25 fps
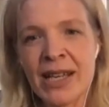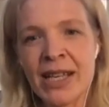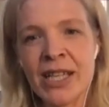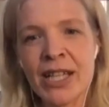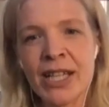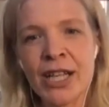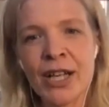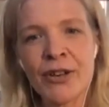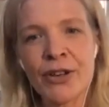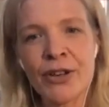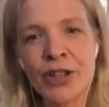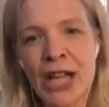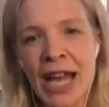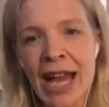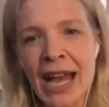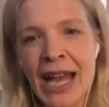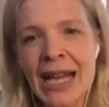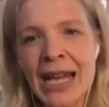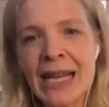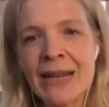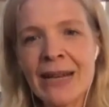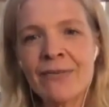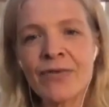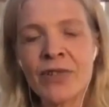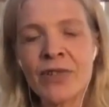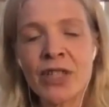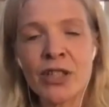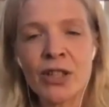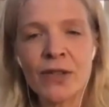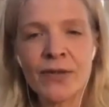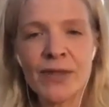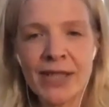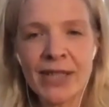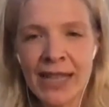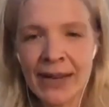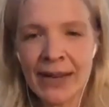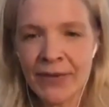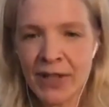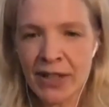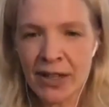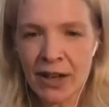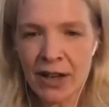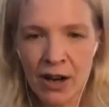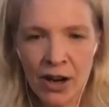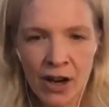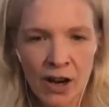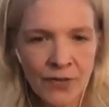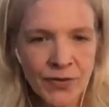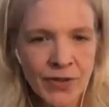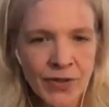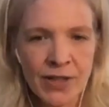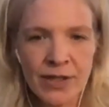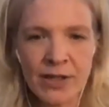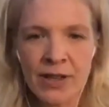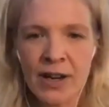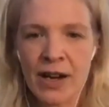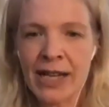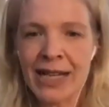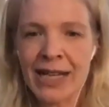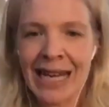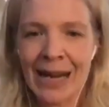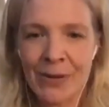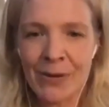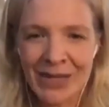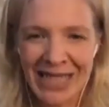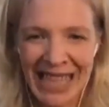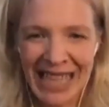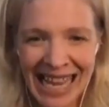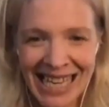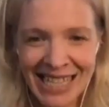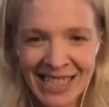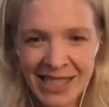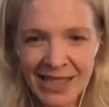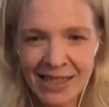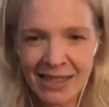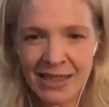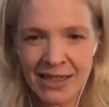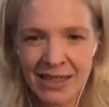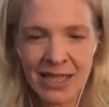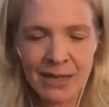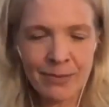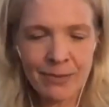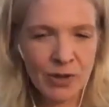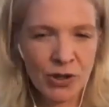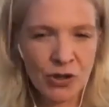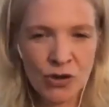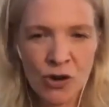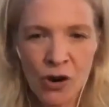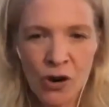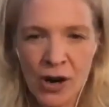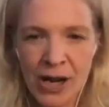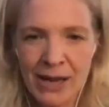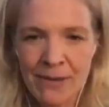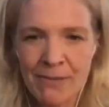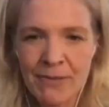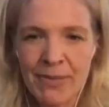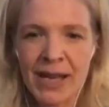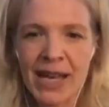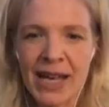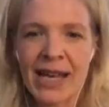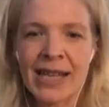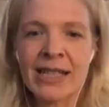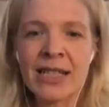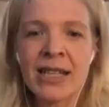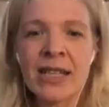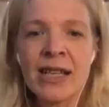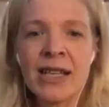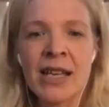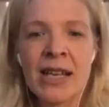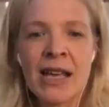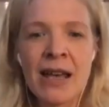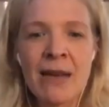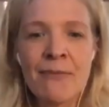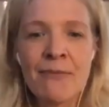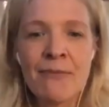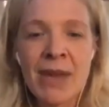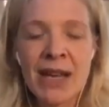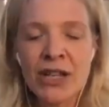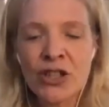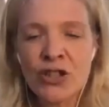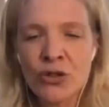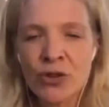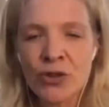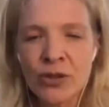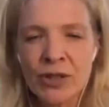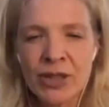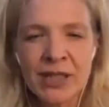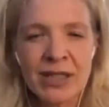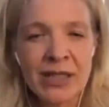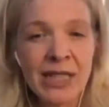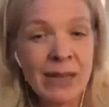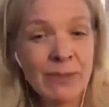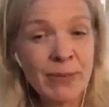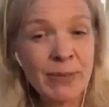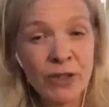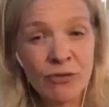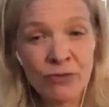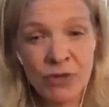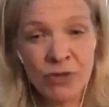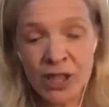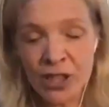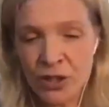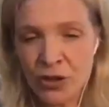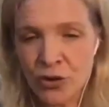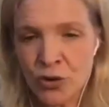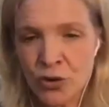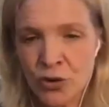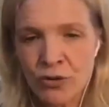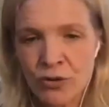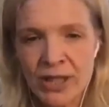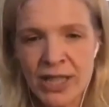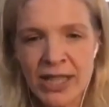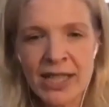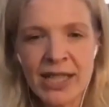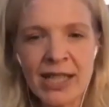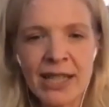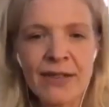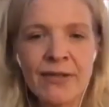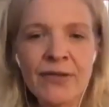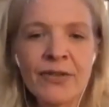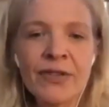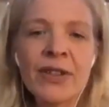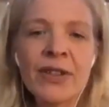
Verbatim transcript: You know, aim for sort of seven and a half to nine hours asleep, not in bed make sure your sleep is restorative